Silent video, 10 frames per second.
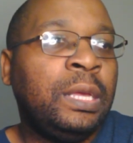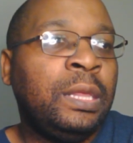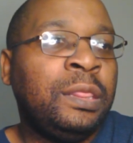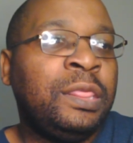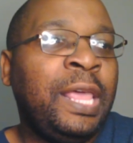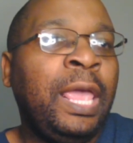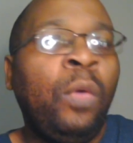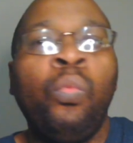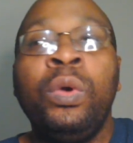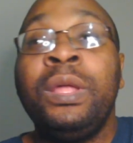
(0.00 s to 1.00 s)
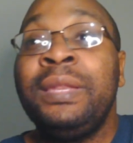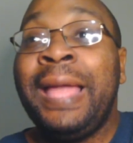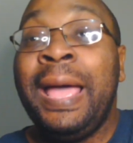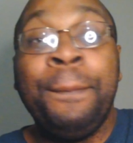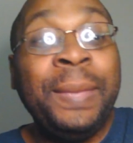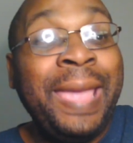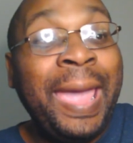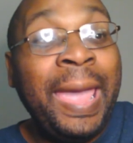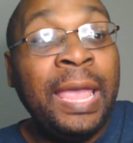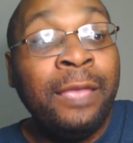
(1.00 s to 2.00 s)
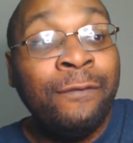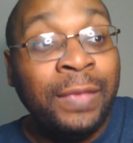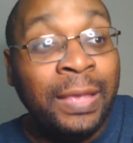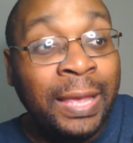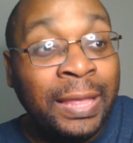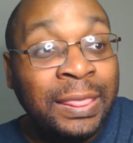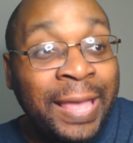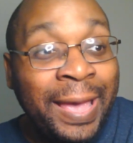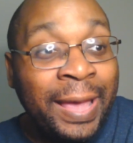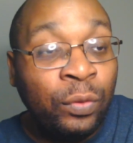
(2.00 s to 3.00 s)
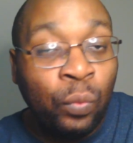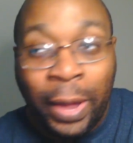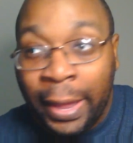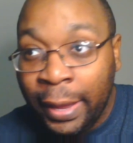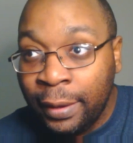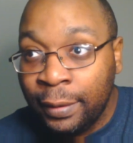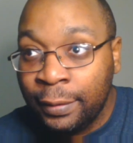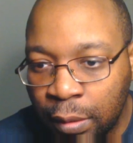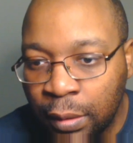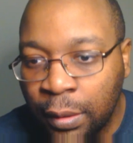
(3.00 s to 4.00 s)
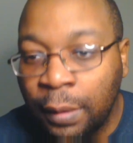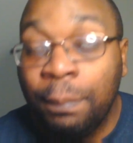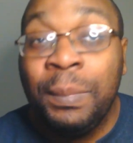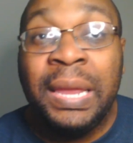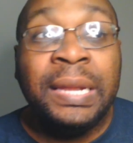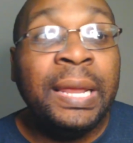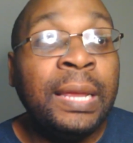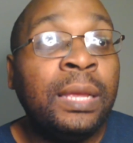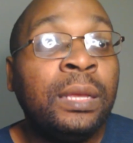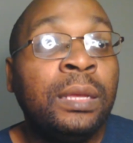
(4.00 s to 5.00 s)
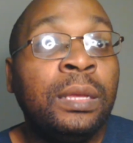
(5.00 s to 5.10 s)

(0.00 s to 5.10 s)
they would not behave in that way. Meaning,